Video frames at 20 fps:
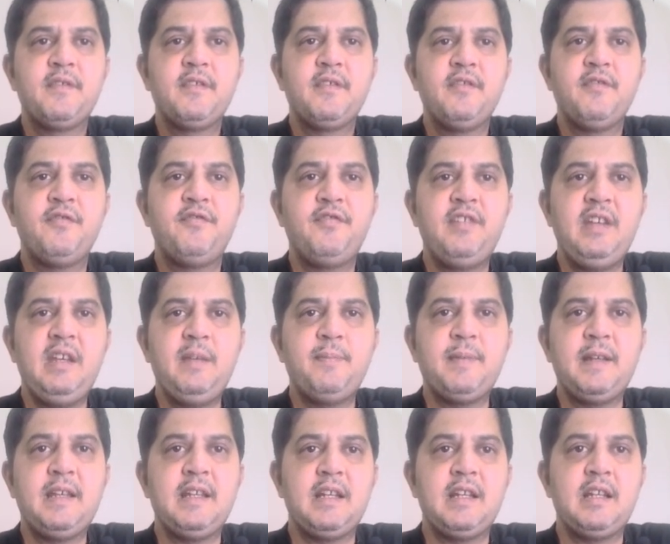V
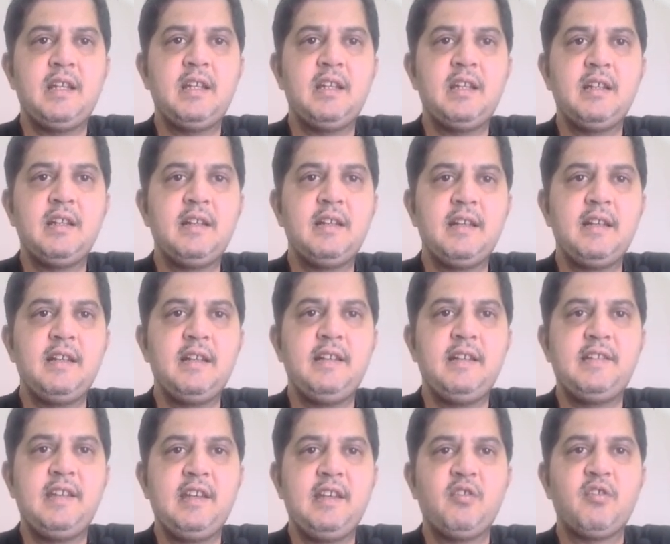by L is
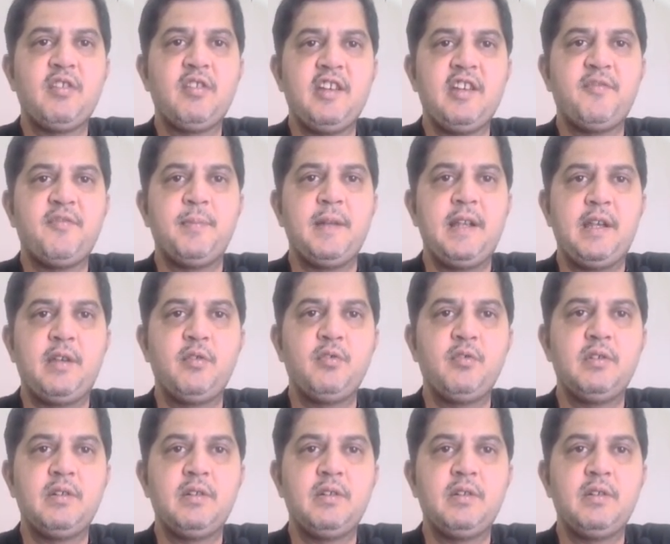equal to F by 2.